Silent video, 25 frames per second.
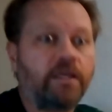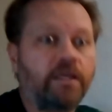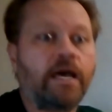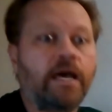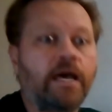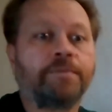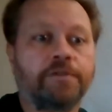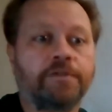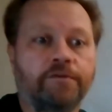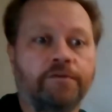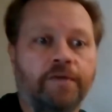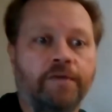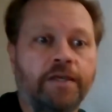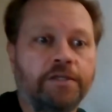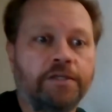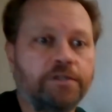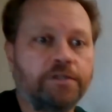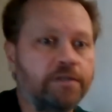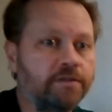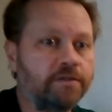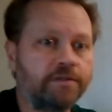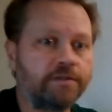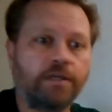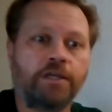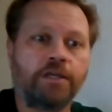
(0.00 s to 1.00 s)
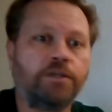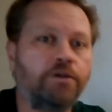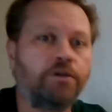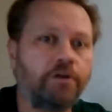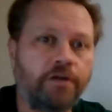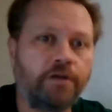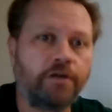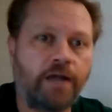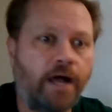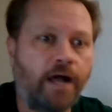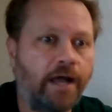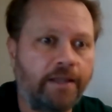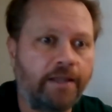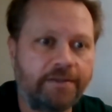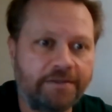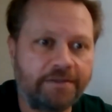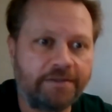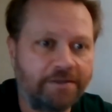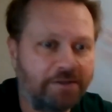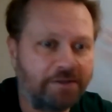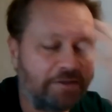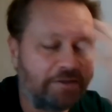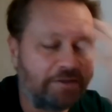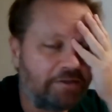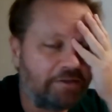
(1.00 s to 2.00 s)
observations, and you're not
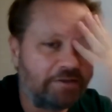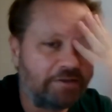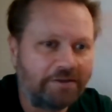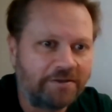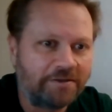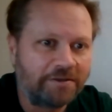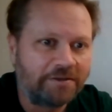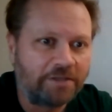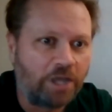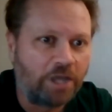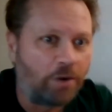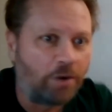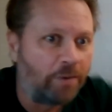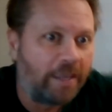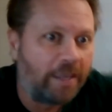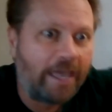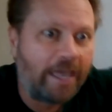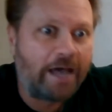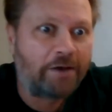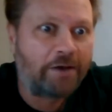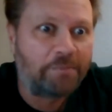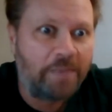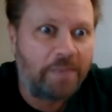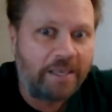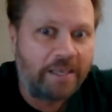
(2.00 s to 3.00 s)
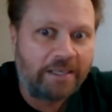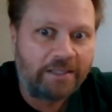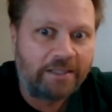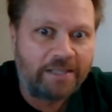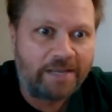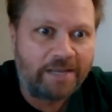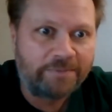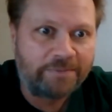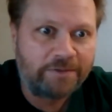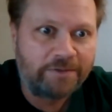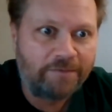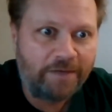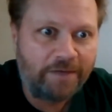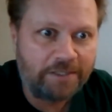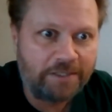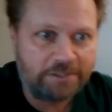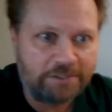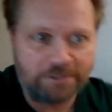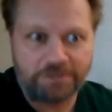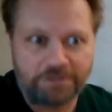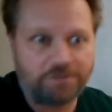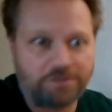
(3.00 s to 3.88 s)
going out making observations.